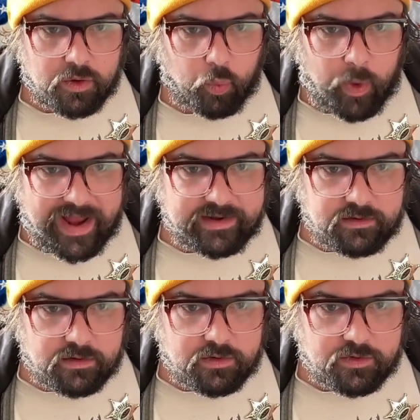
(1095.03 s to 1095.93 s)

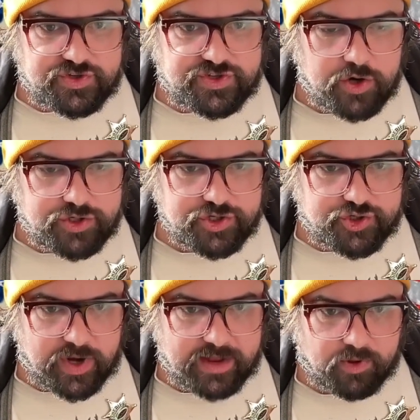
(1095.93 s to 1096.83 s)
When Sergeant
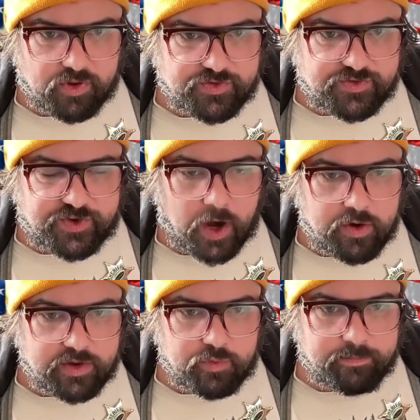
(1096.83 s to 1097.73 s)
Shrable
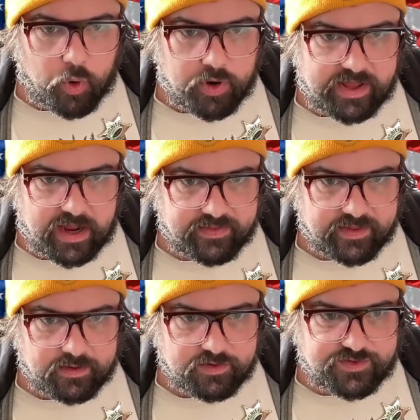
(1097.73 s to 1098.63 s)
started reporting
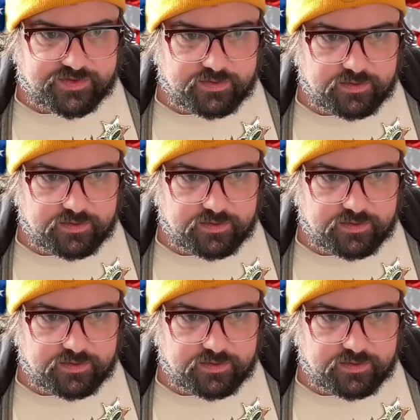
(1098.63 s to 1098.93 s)
on this,